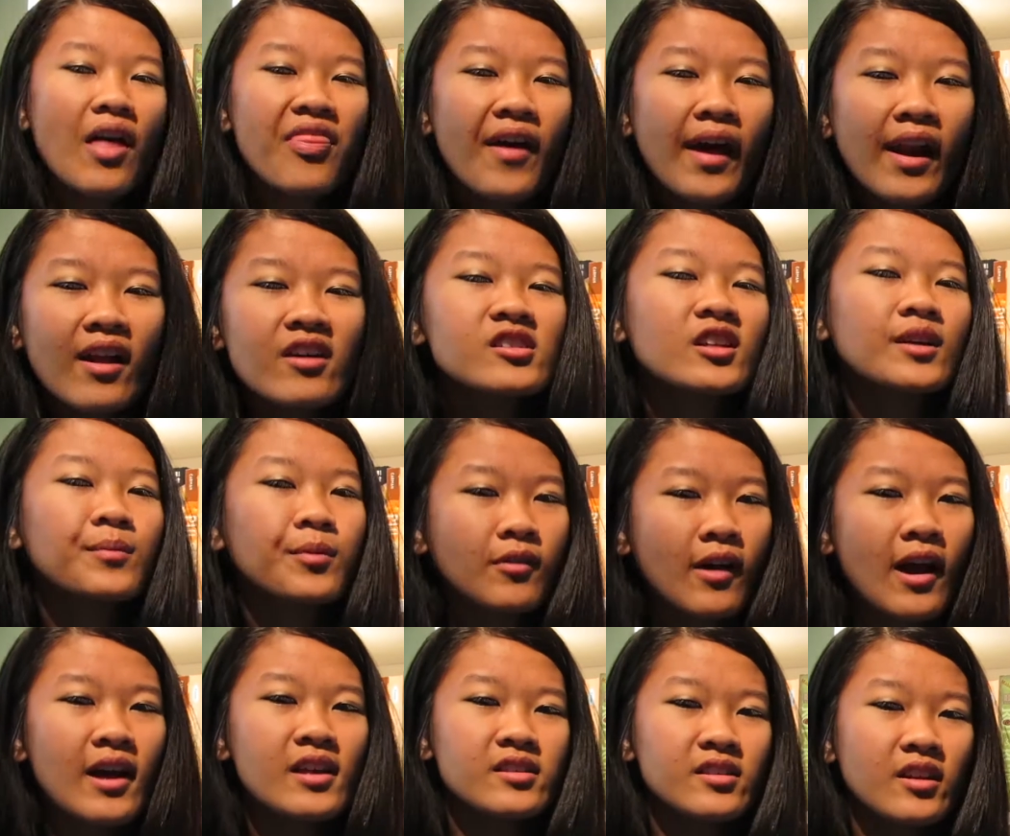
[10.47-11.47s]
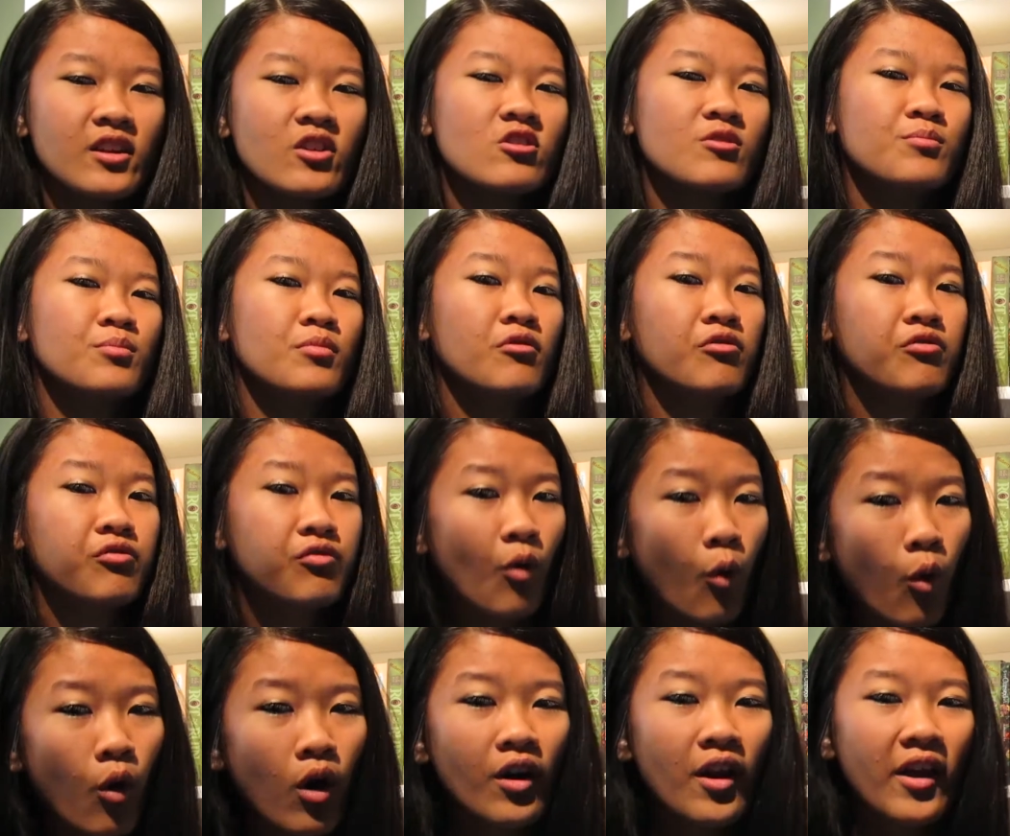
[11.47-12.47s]
I thought I was a good procrastination
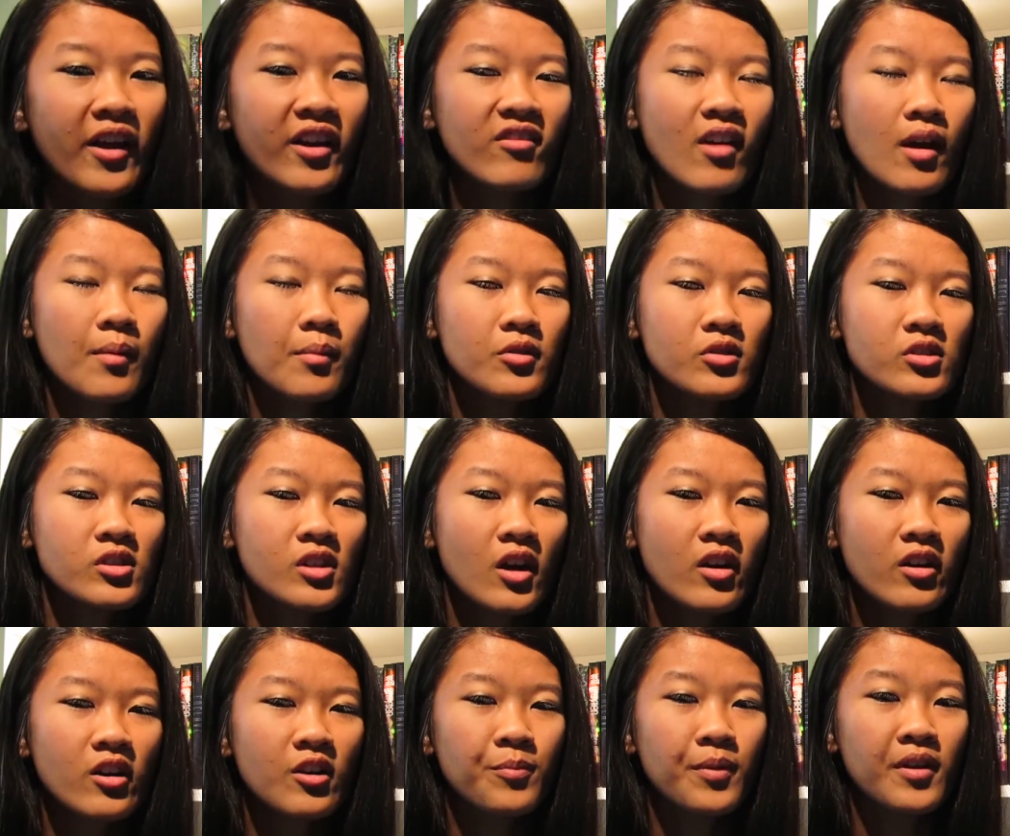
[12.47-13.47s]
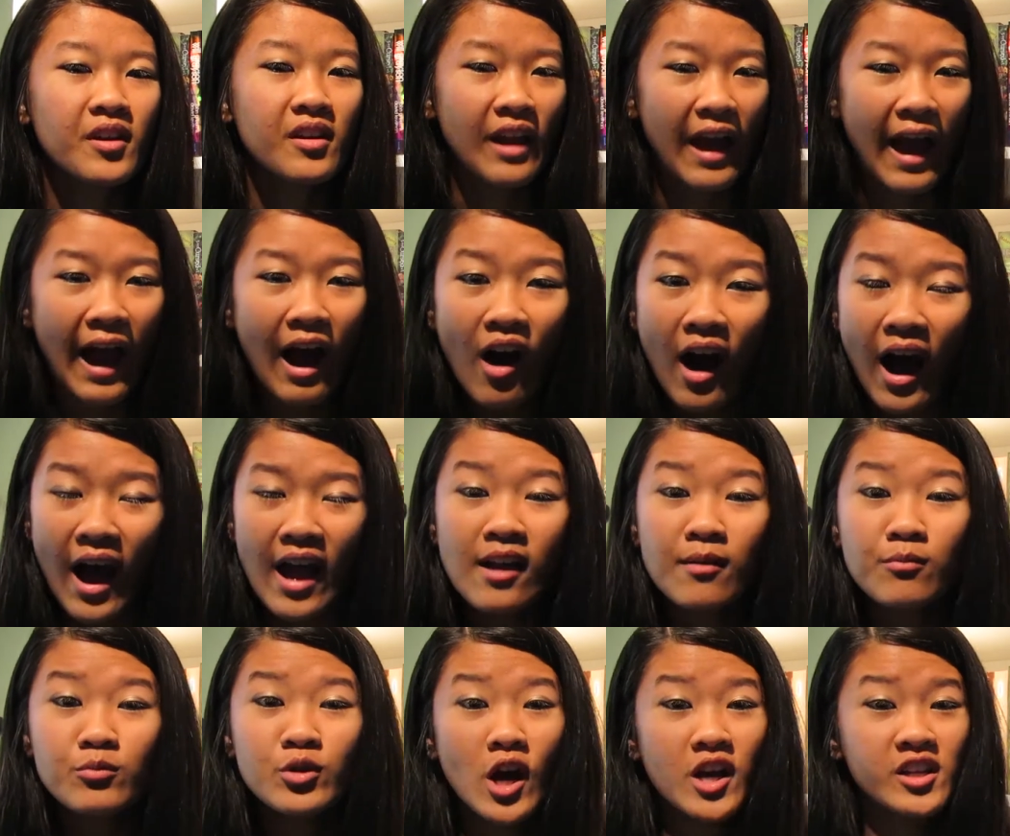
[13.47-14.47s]
before NaNoWriMo started, but now I
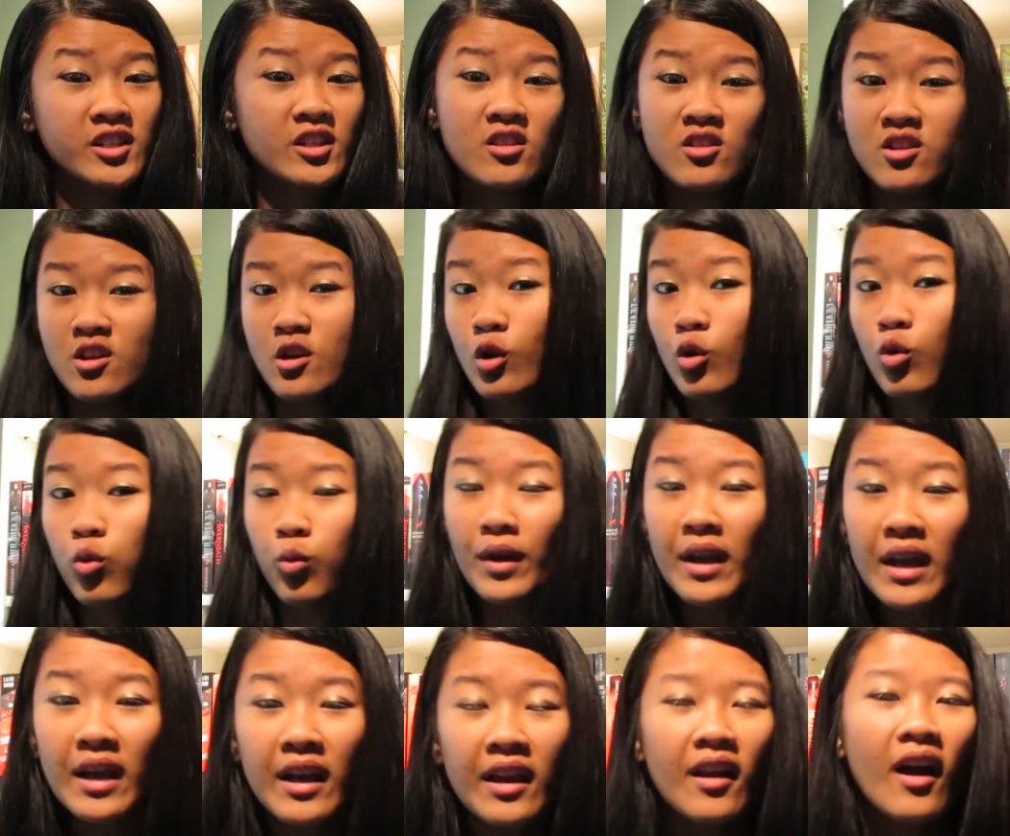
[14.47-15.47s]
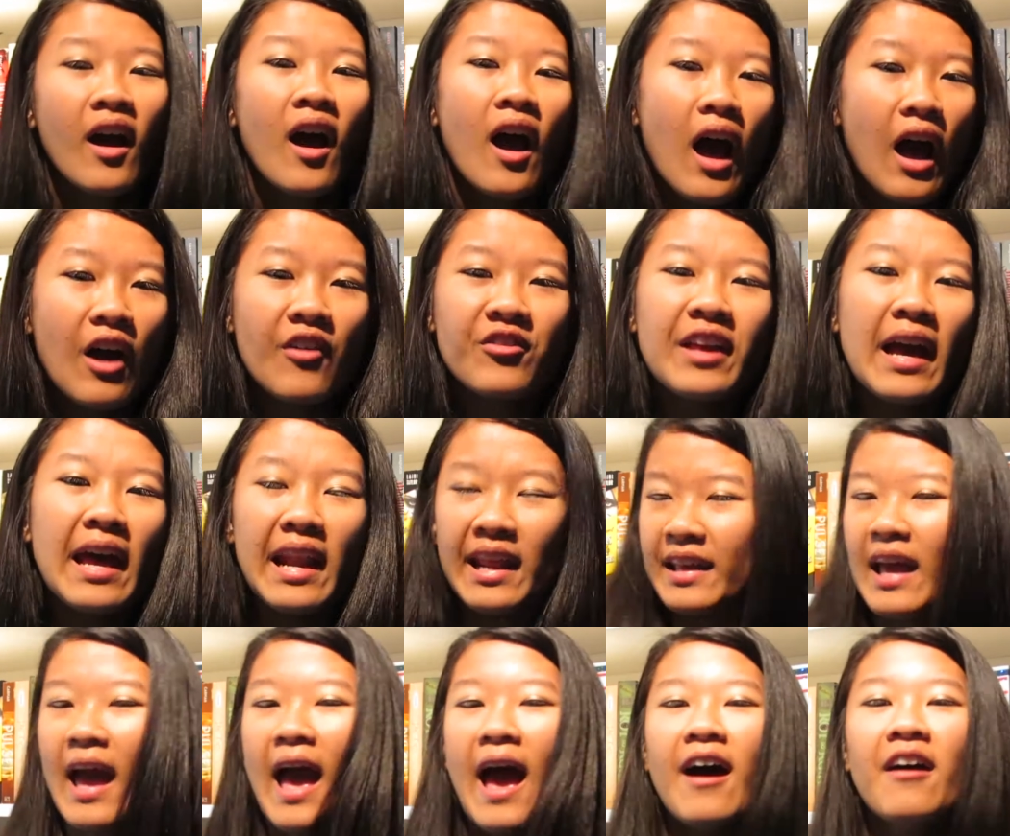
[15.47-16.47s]
am just the queen of
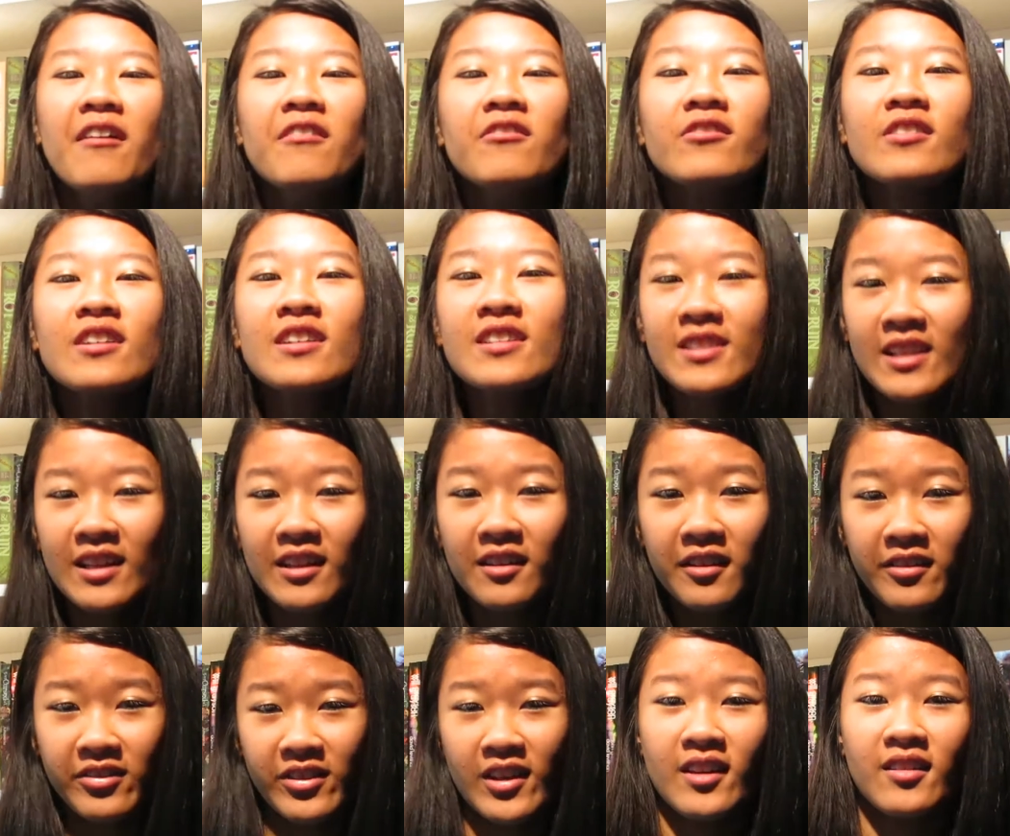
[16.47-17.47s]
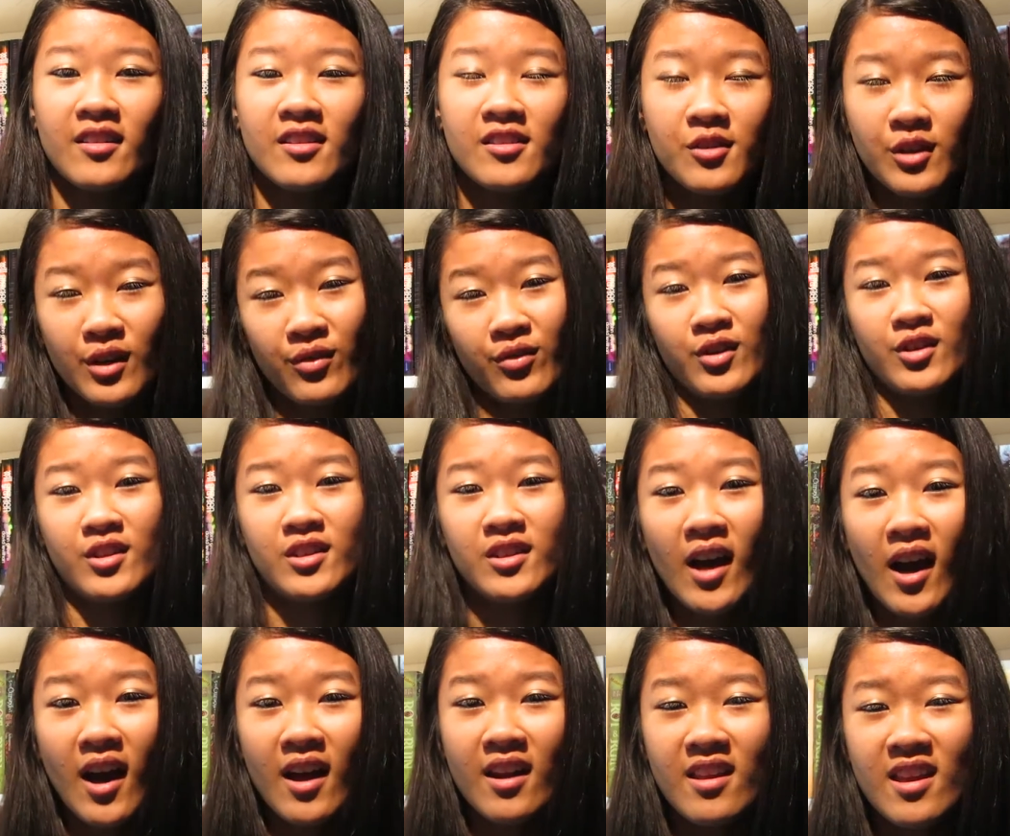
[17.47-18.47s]
getting every single thing in this universe
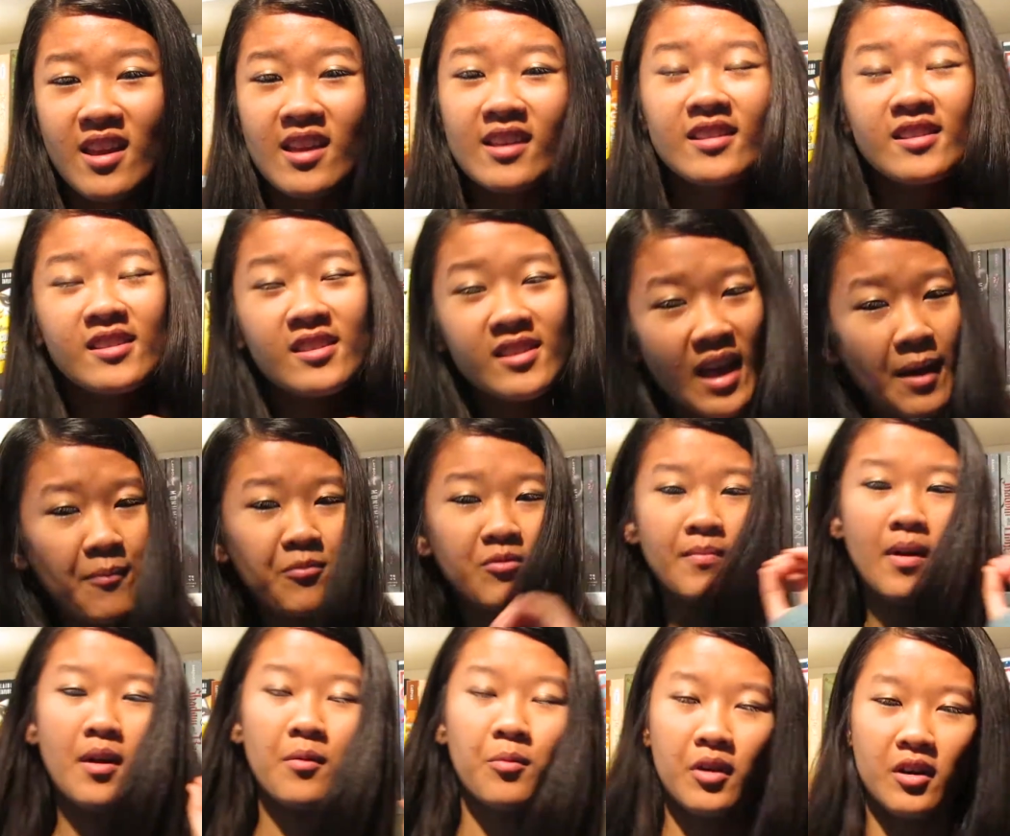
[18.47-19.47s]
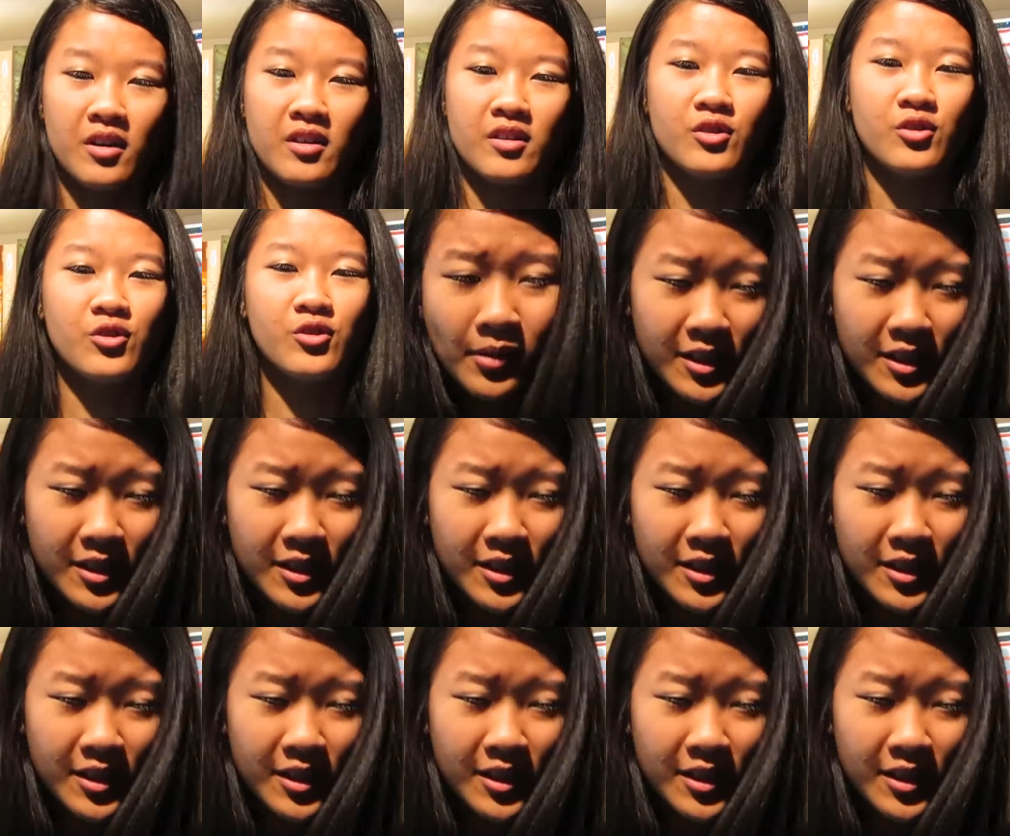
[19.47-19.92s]
done except for my words.